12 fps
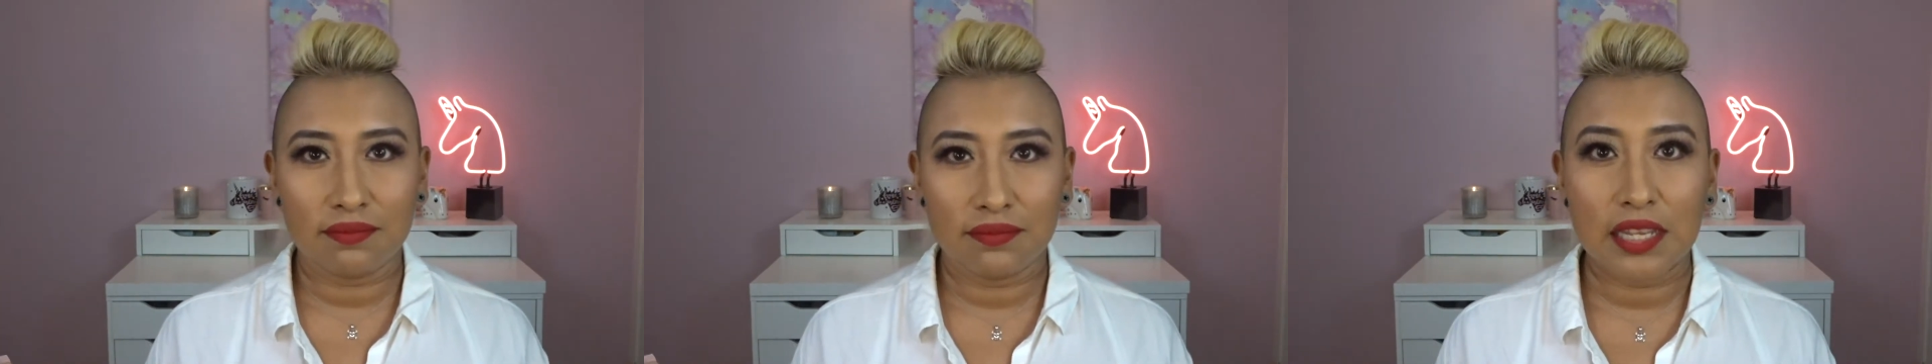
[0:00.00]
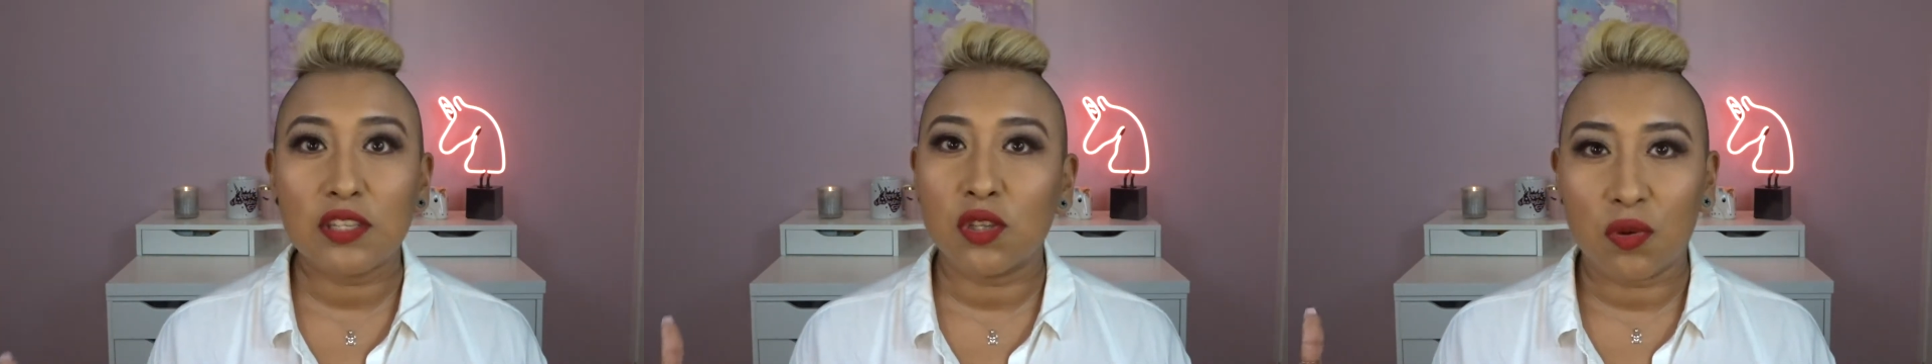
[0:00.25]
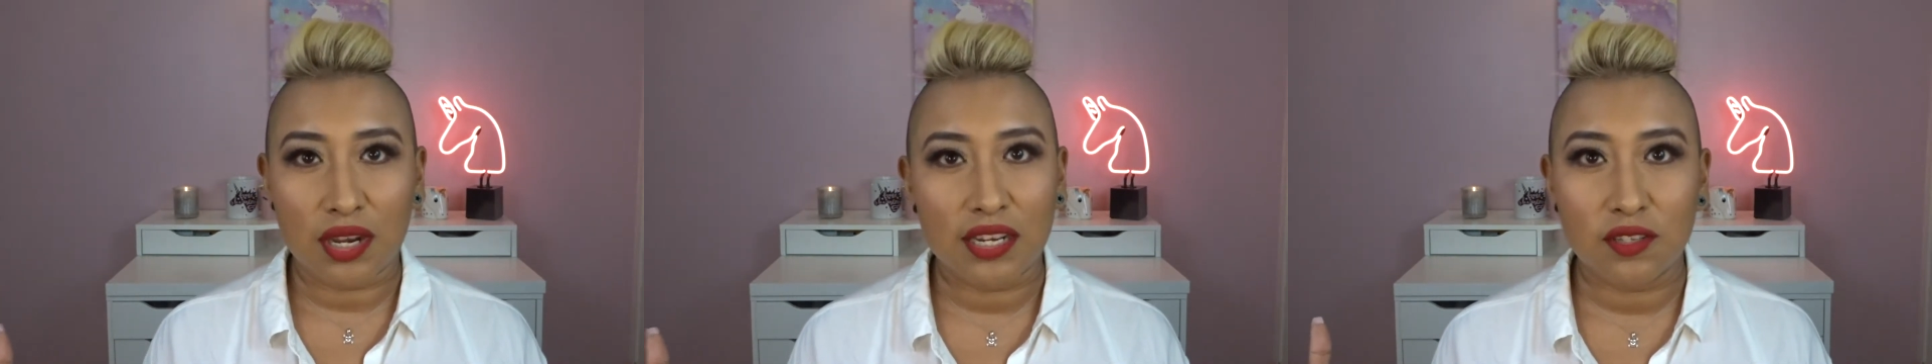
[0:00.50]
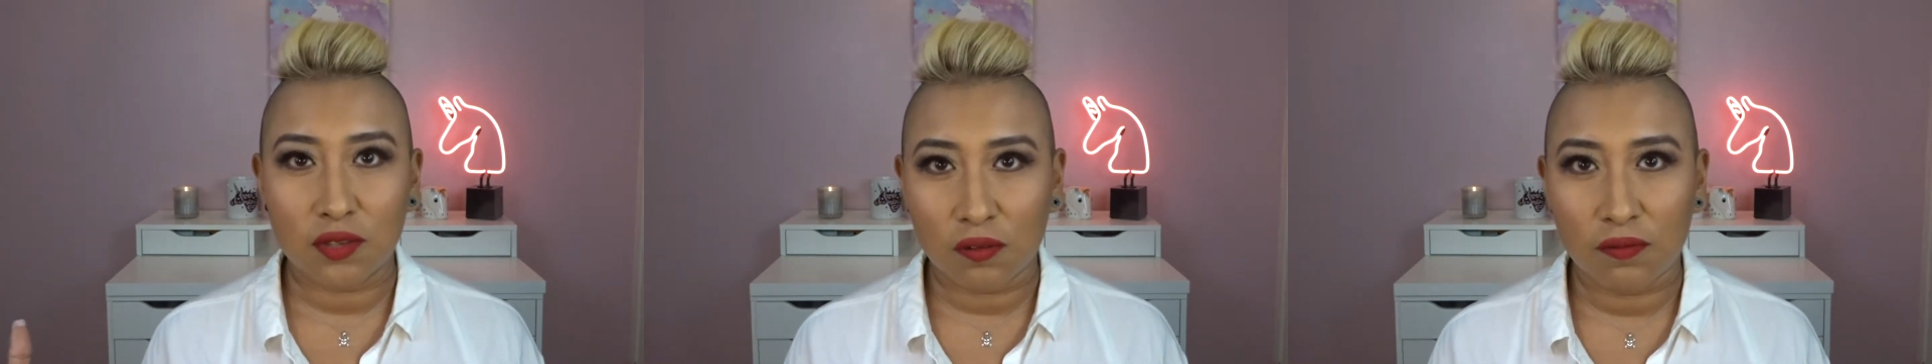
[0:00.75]
and so on and
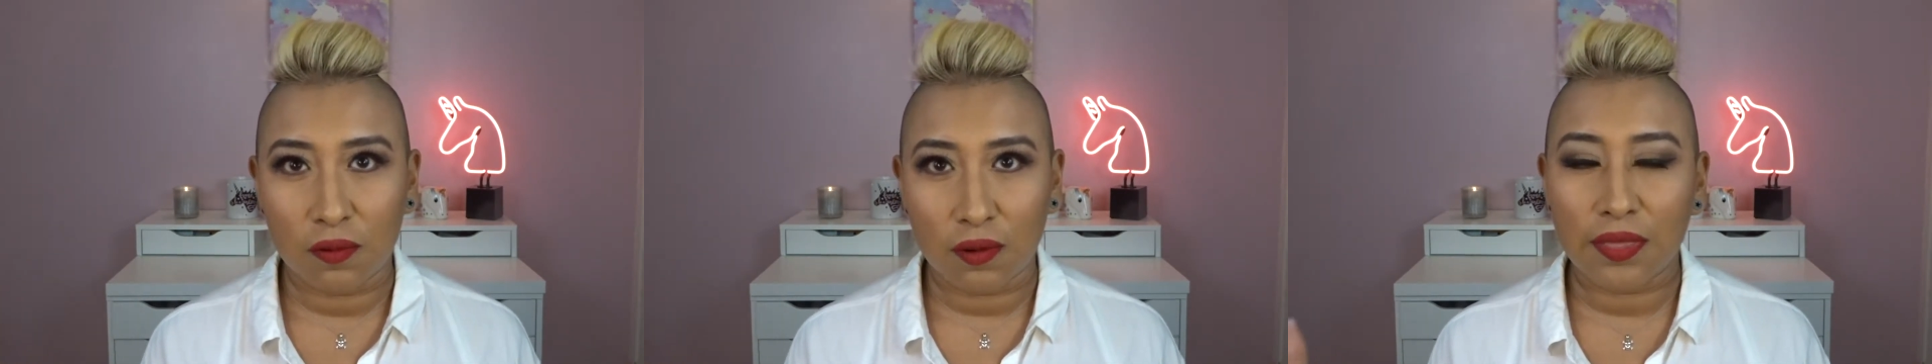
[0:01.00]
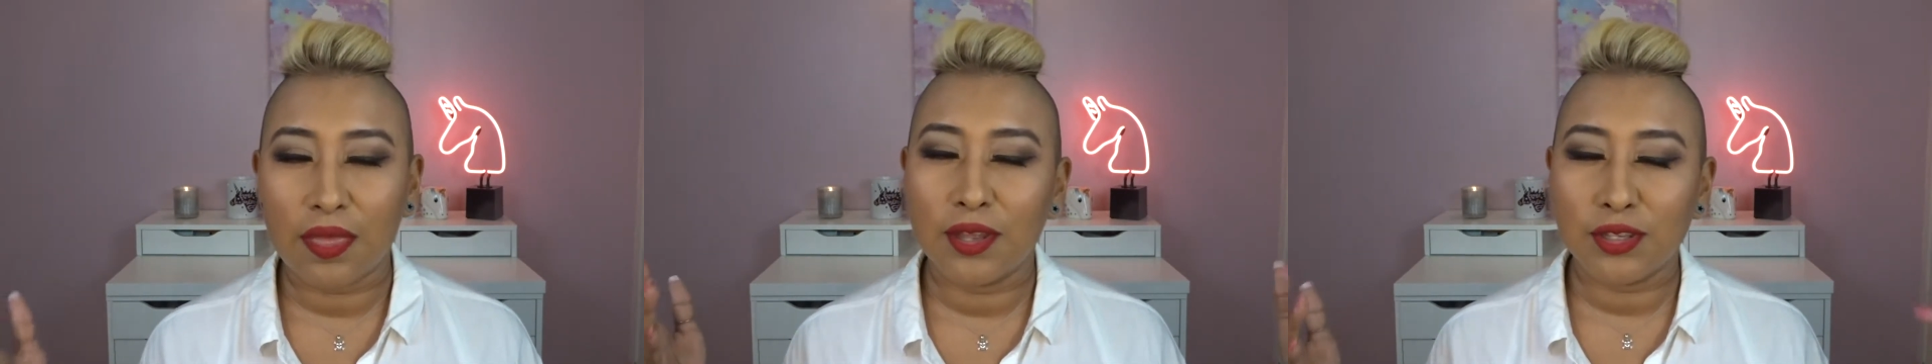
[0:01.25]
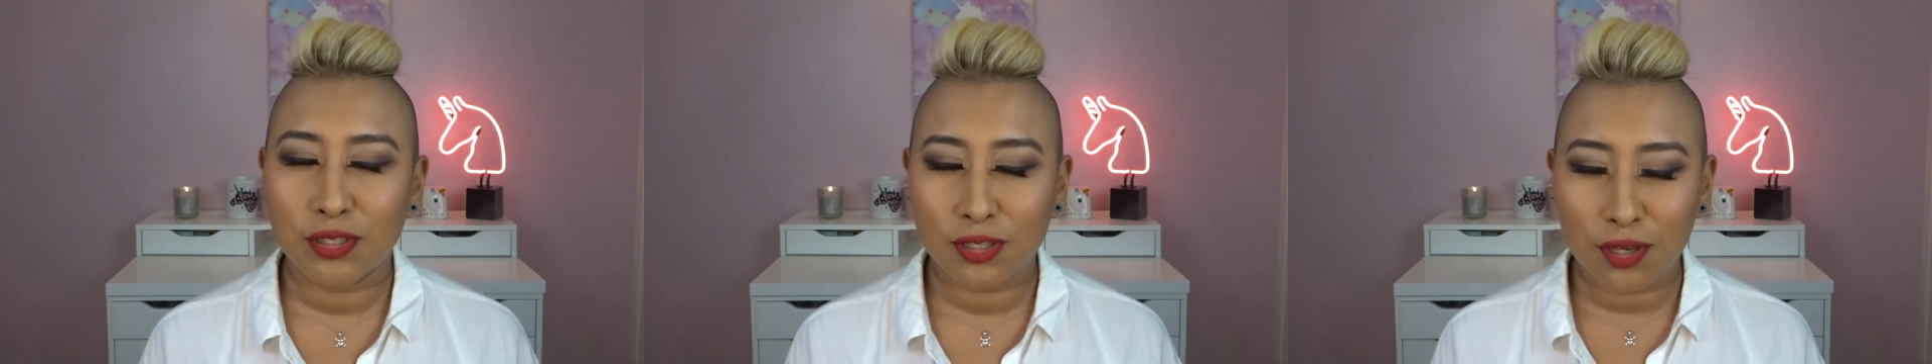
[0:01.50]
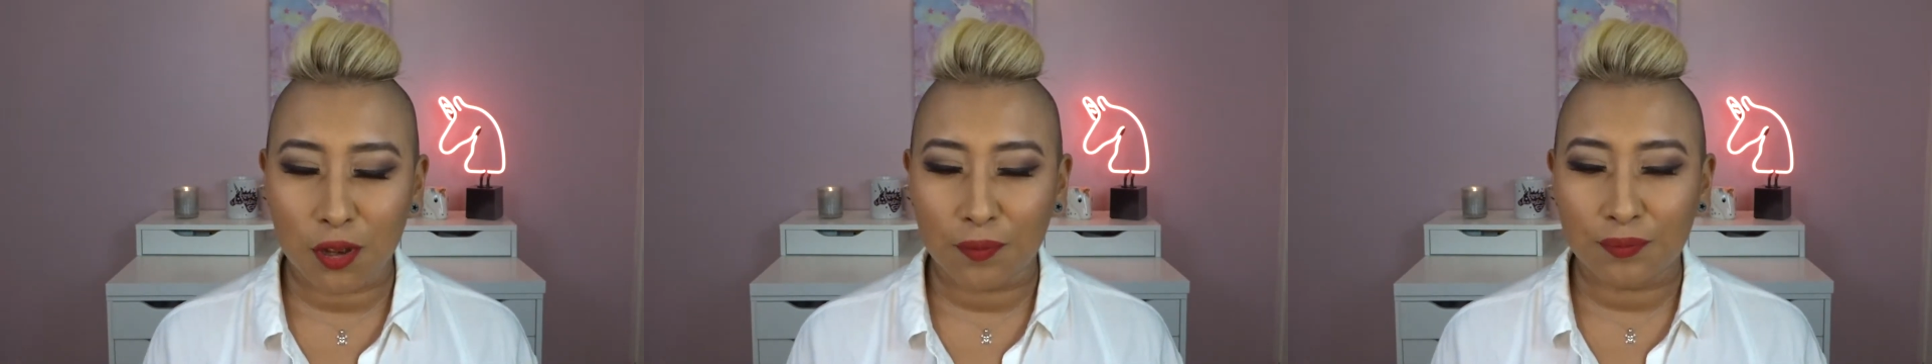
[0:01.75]
so forth.
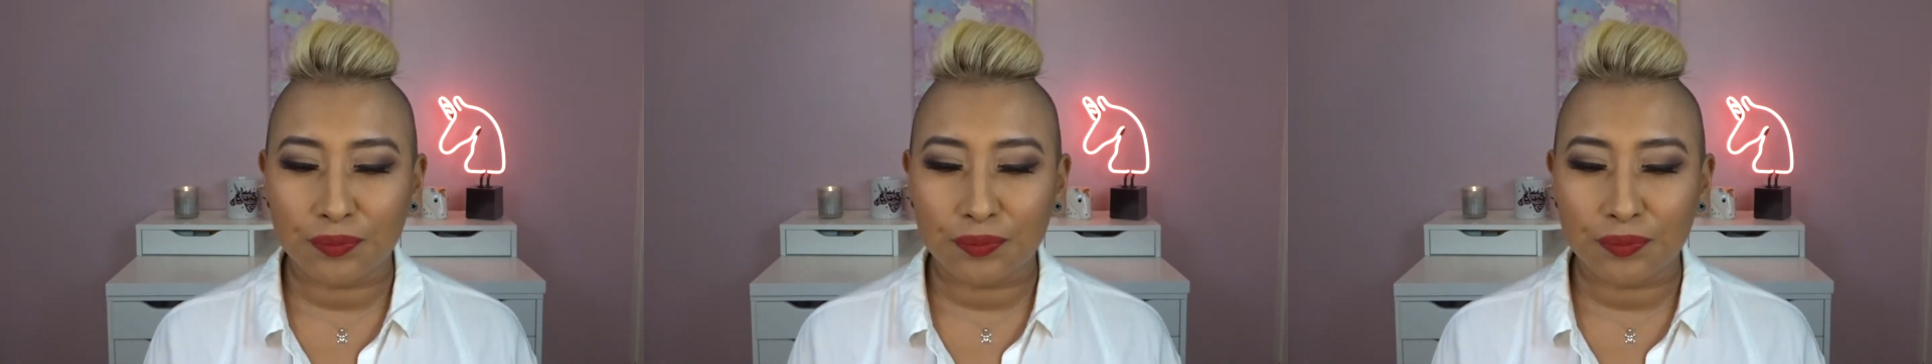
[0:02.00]
So,